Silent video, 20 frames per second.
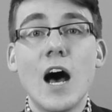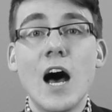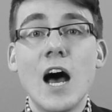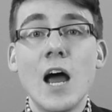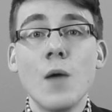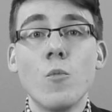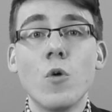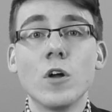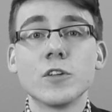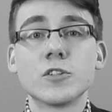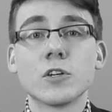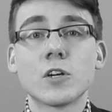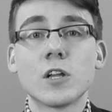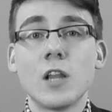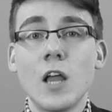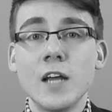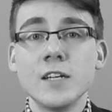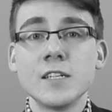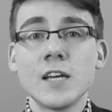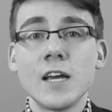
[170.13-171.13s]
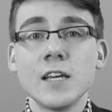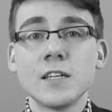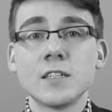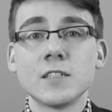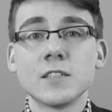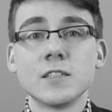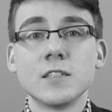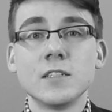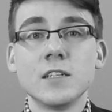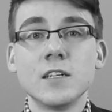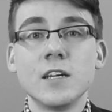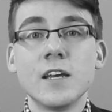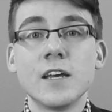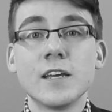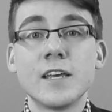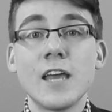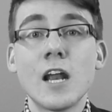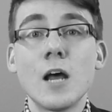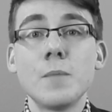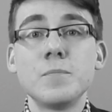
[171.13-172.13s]
I'm Walter Klondike.
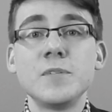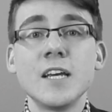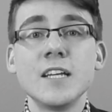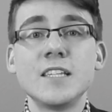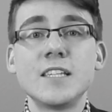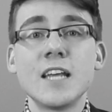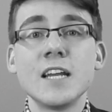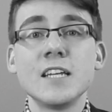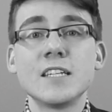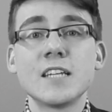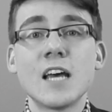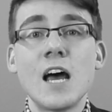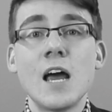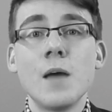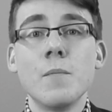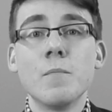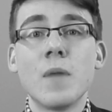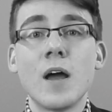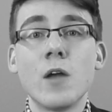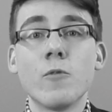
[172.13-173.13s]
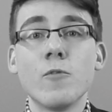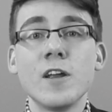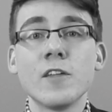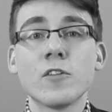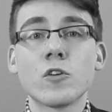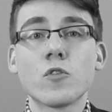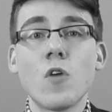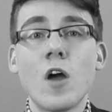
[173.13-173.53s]
Get updates anytime by reading the